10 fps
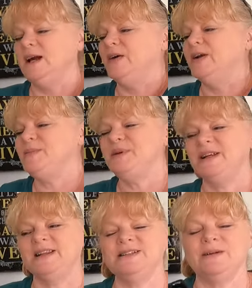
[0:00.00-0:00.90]
Oh, and I
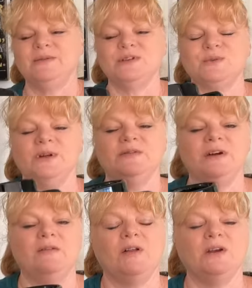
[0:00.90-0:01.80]
picked this up for
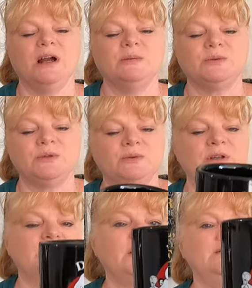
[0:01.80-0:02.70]
25. All the cups for
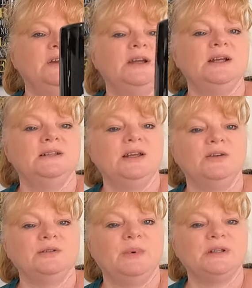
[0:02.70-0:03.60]
25.
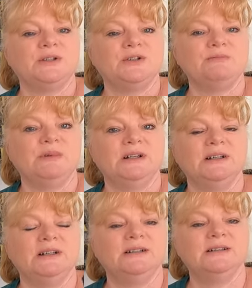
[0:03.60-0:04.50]
Ghostbusters
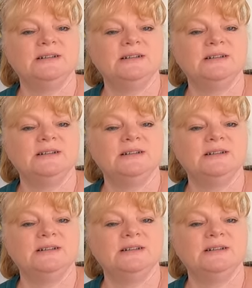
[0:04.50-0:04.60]
mug.